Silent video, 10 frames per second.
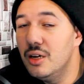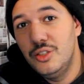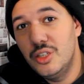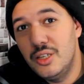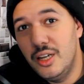
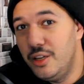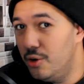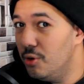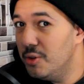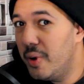just like the
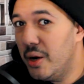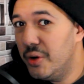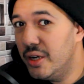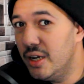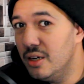old
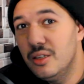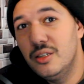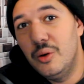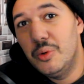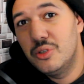Pirate King
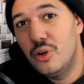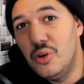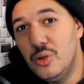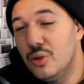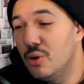that was
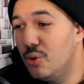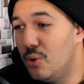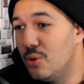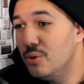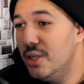called
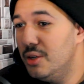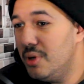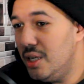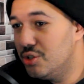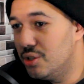Goldie
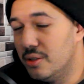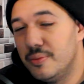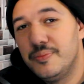Roger.